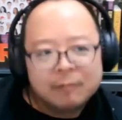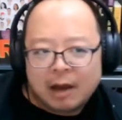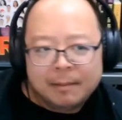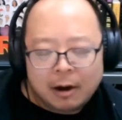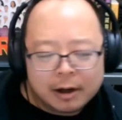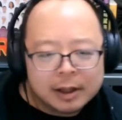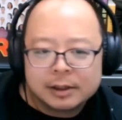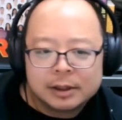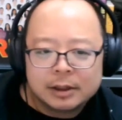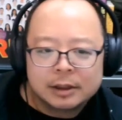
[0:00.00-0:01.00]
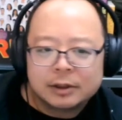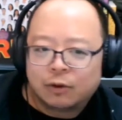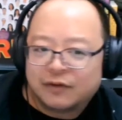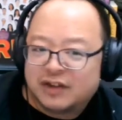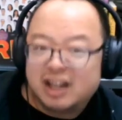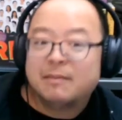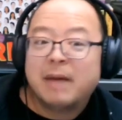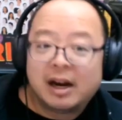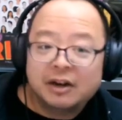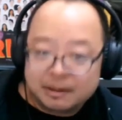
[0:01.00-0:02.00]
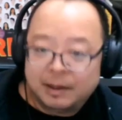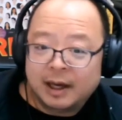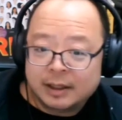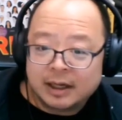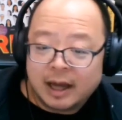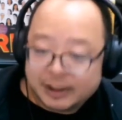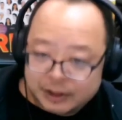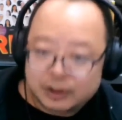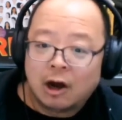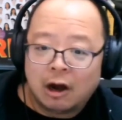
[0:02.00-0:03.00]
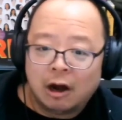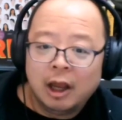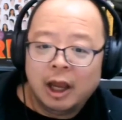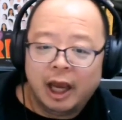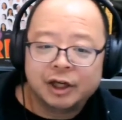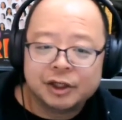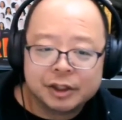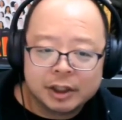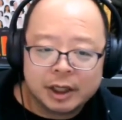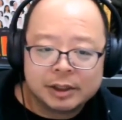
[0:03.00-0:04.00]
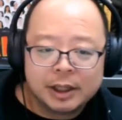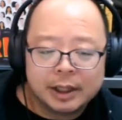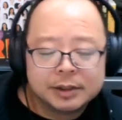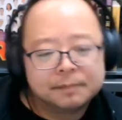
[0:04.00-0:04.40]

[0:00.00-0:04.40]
Americans sort of cinematically depicted and saw Asians in the United States.